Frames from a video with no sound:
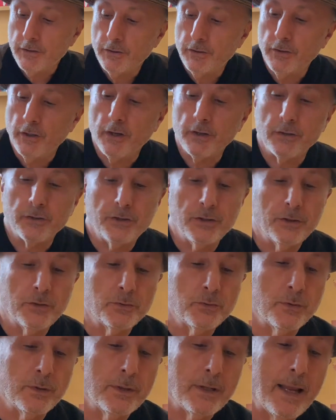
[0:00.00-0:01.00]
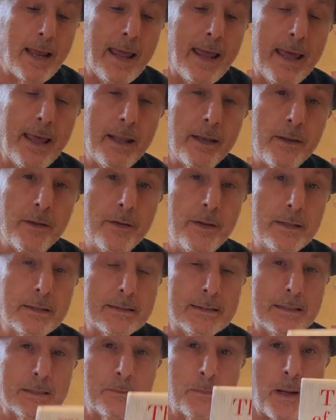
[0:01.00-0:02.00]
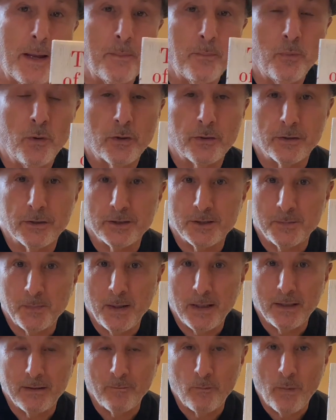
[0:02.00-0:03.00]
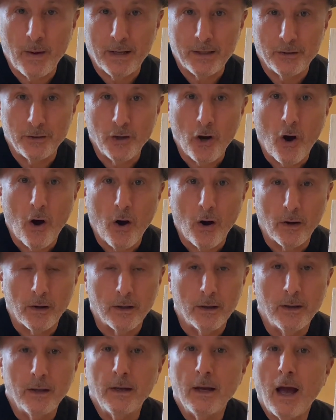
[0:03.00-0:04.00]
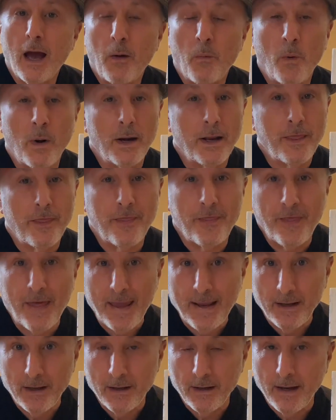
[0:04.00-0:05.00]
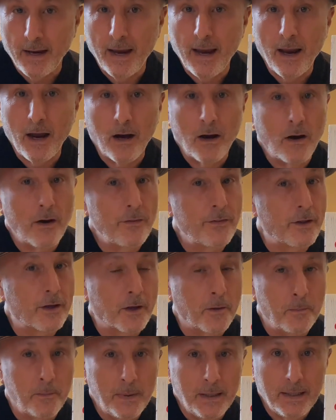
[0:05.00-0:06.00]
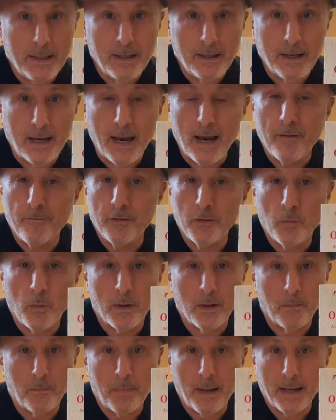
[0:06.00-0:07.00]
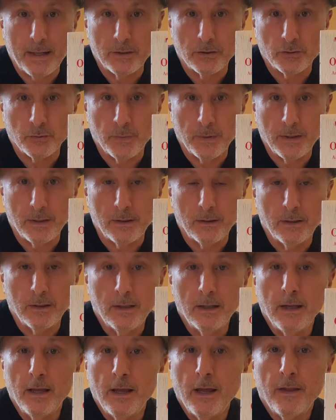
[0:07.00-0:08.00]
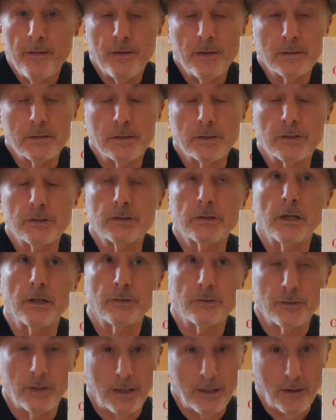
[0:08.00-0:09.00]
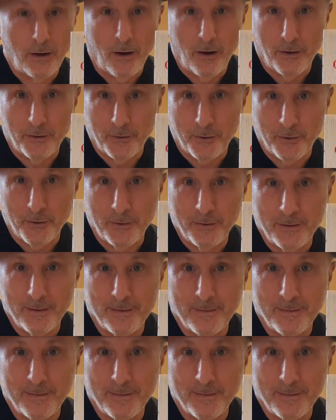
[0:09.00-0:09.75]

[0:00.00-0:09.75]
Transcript: Young Children, and this is my book, The Smell of Wet Dog. I want to thank the committee, everyone at Bank Street. This is such an honor.